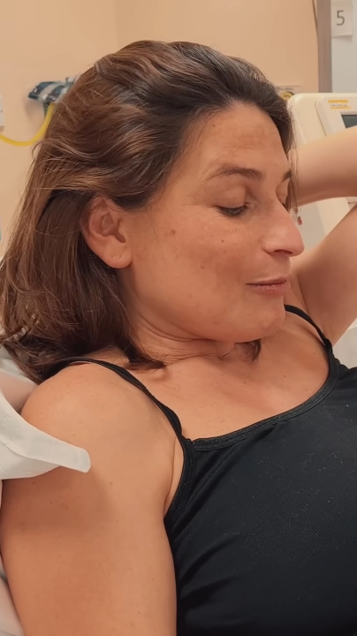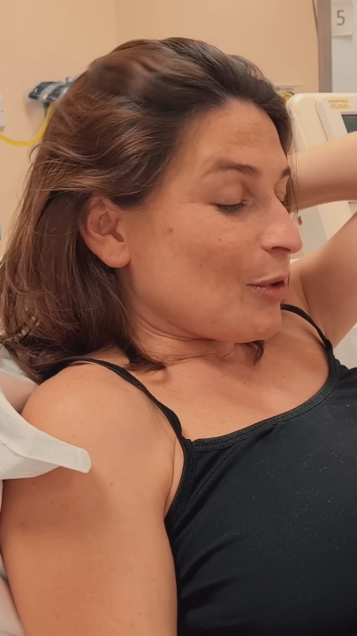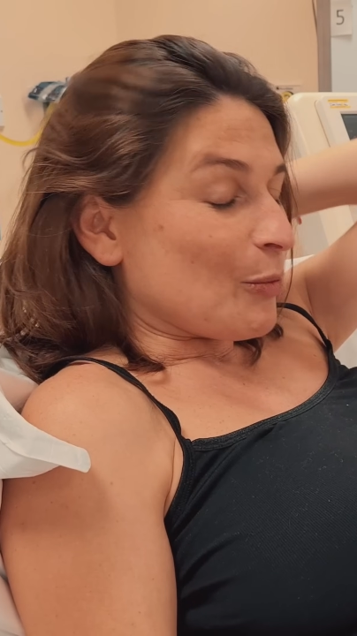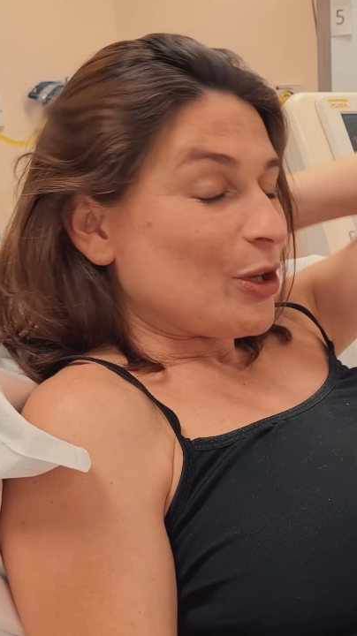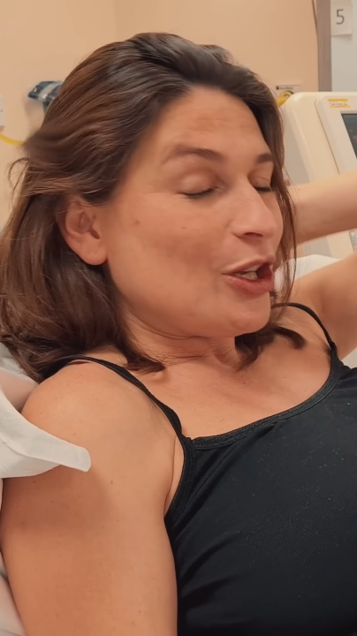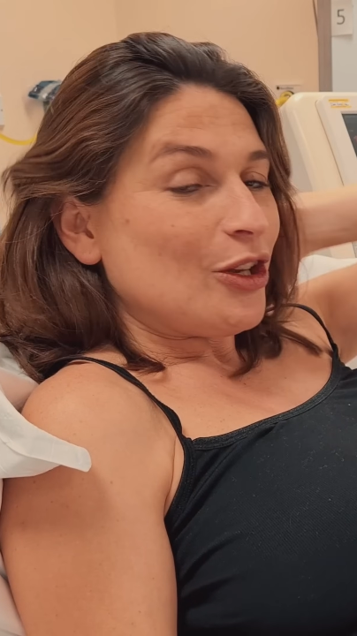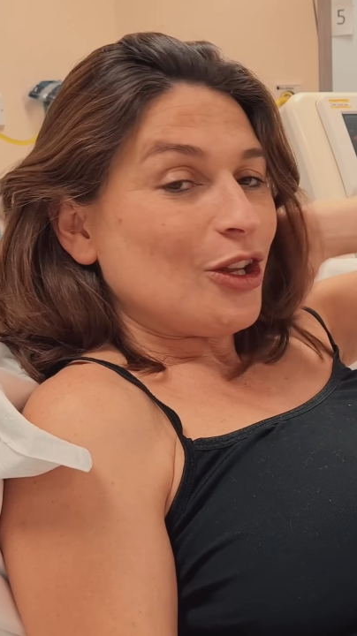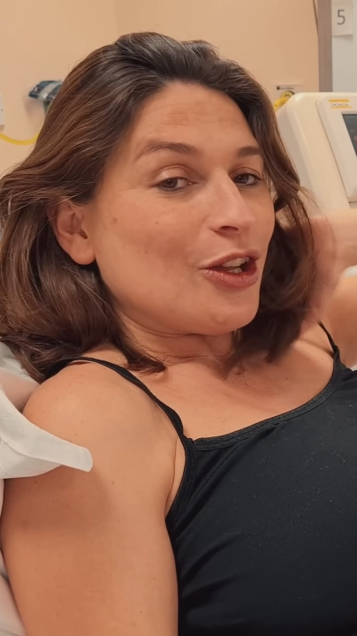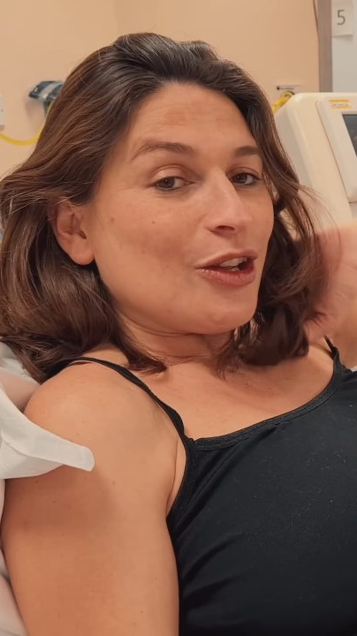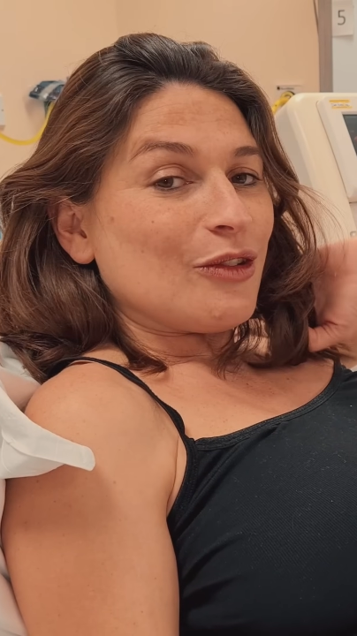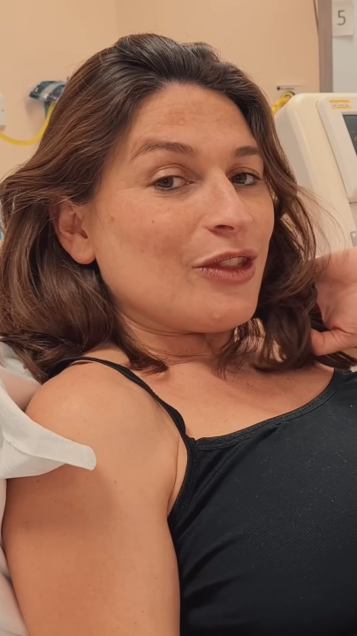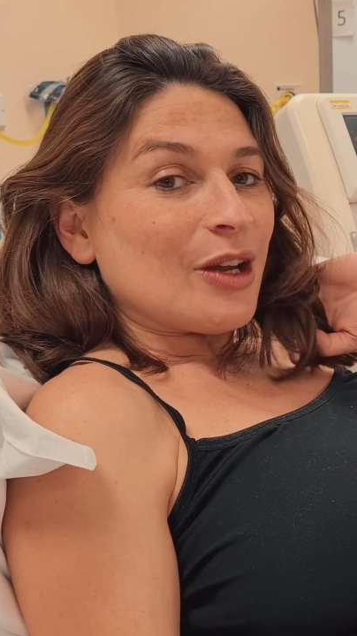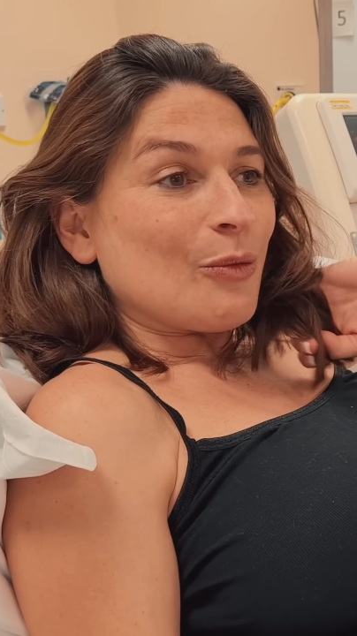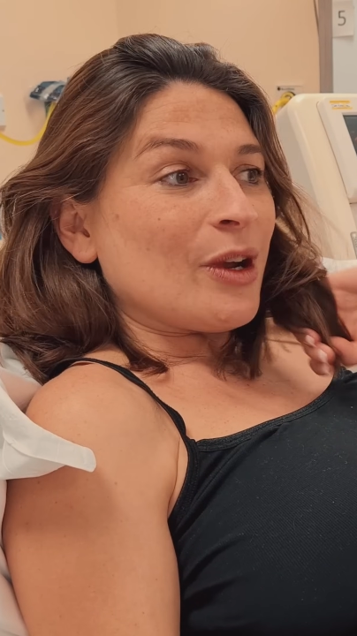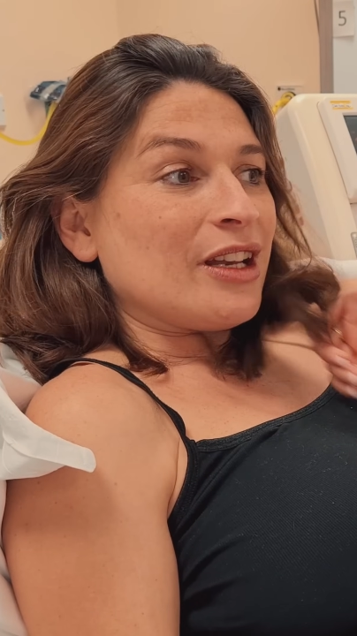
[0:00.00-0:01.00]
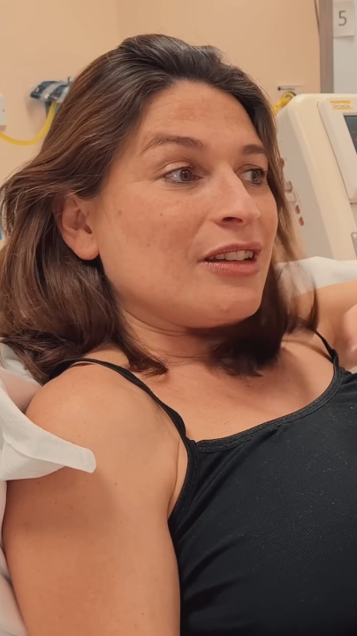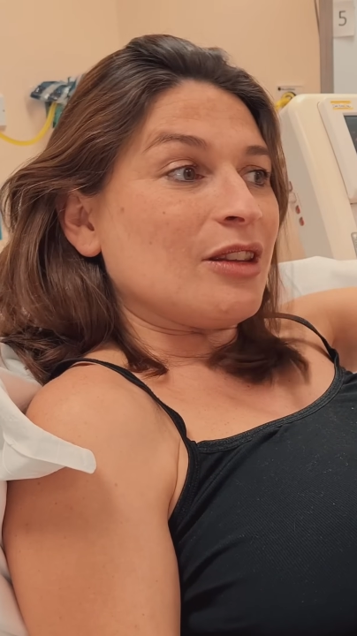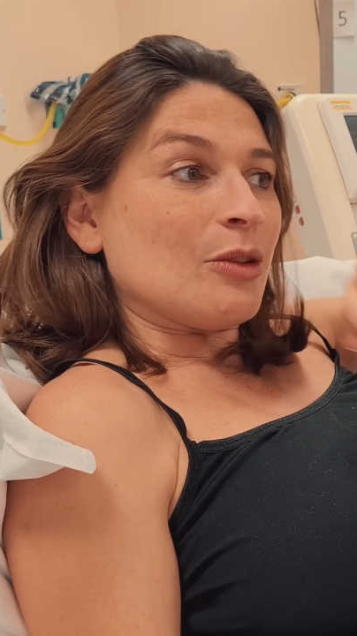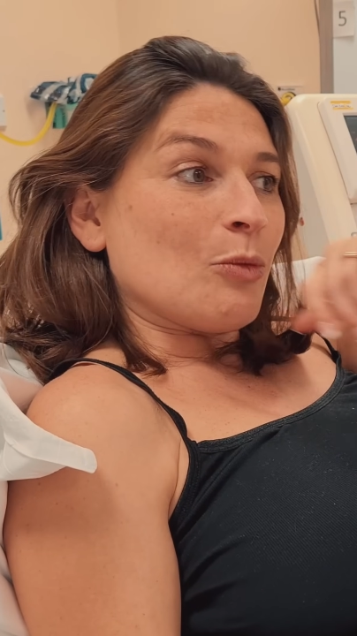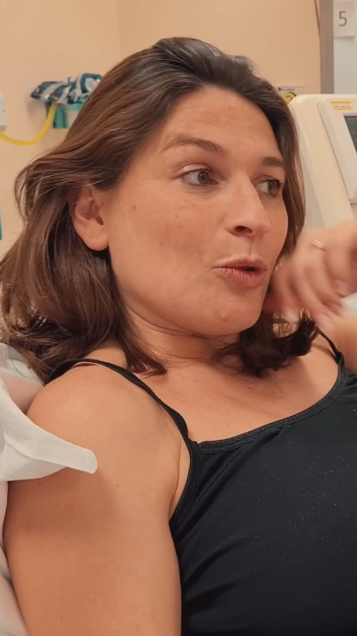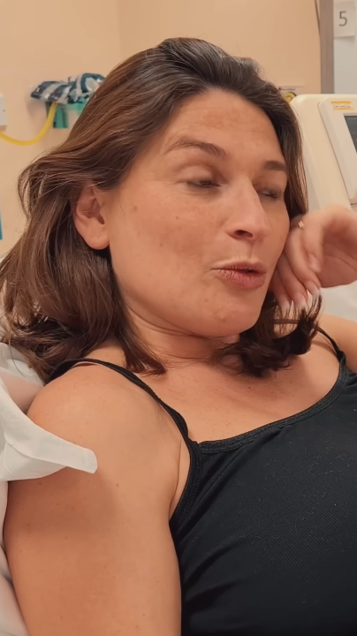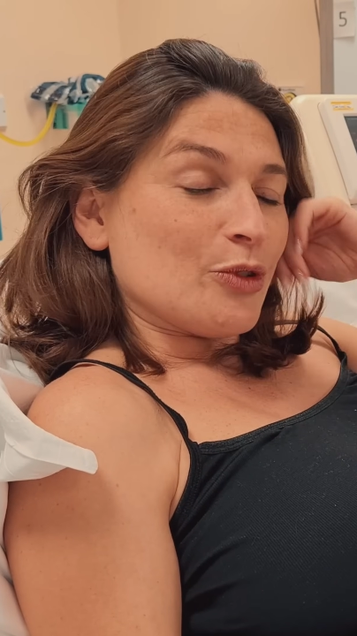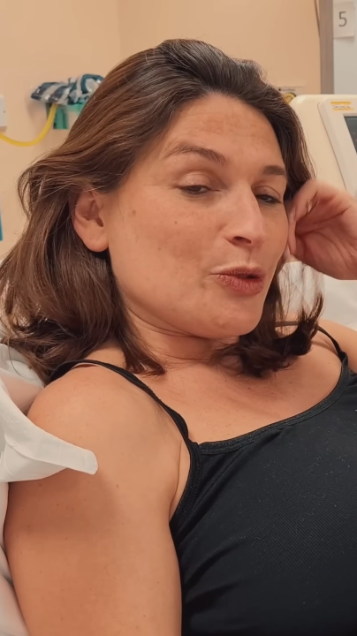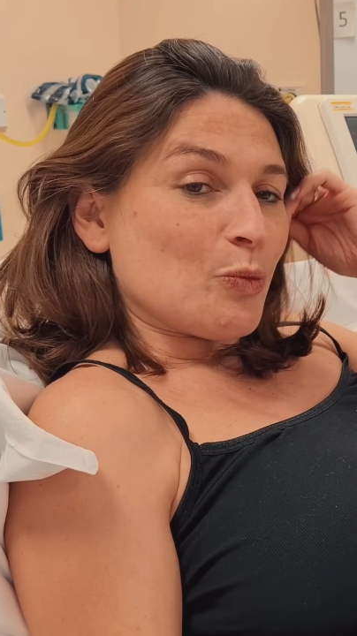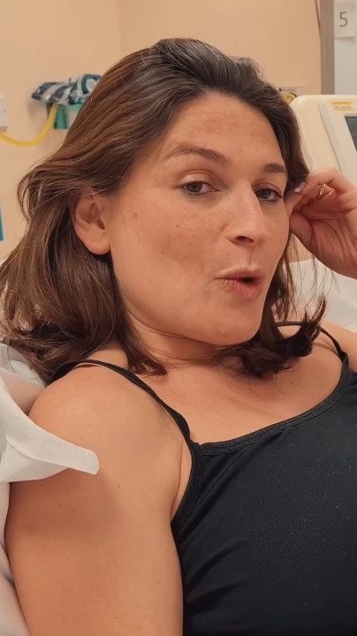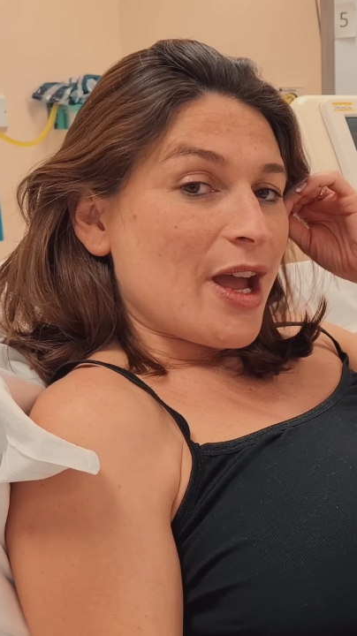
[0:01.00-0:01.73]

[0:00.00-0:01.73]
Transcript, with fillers: But we knew that when the waters